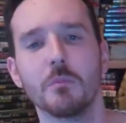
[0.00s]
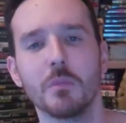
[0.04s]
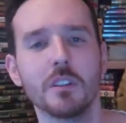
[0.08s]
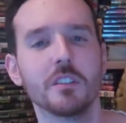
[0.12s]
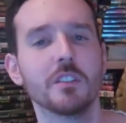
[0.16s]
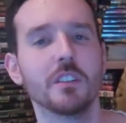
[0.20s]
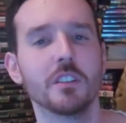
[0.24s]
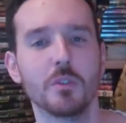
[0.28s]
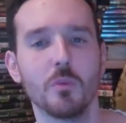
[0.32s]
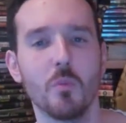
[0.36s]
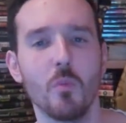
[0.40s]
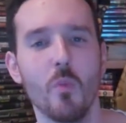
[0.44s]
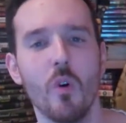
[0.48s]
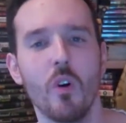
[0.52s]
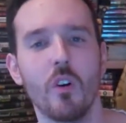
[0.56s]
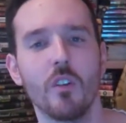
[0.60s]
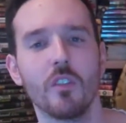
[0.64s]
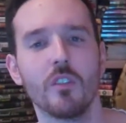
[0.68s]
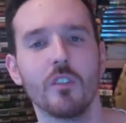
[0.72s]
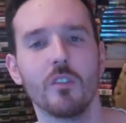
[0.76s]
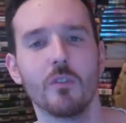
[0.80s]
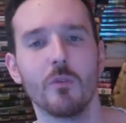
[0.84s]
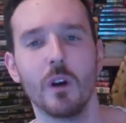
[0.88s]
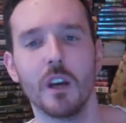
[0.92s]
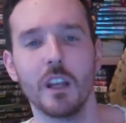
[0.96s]
PlayStation one,
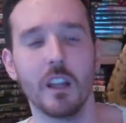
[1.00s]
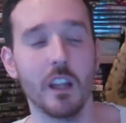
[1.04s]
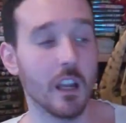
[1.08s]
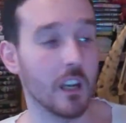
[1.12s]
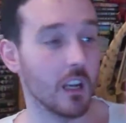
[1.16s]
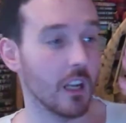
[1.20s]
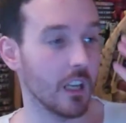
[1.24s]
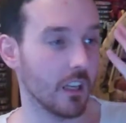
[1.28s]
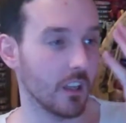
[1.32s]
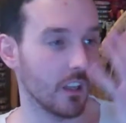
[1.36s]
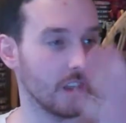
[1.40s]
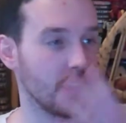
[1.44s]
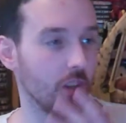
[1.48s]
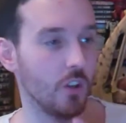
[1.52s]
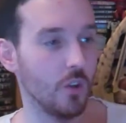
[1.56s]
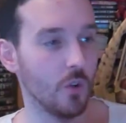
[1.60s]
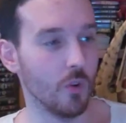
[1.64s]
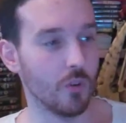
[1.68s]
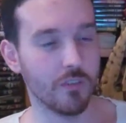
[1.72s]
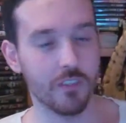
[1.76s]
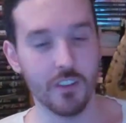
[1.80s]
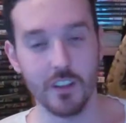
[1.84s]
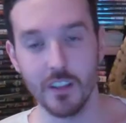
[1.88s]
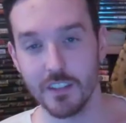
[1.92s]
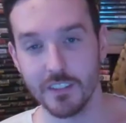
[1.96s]
where you had like
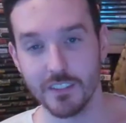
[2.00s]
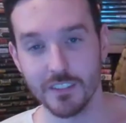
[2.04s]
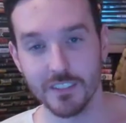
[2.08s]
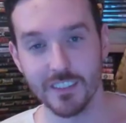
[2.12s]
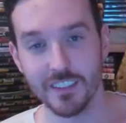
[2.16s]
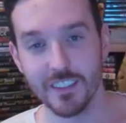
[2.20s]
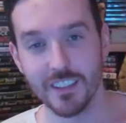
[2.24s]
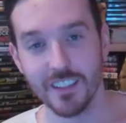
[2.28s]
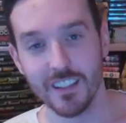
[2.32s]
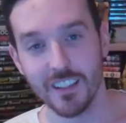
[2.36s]
no face.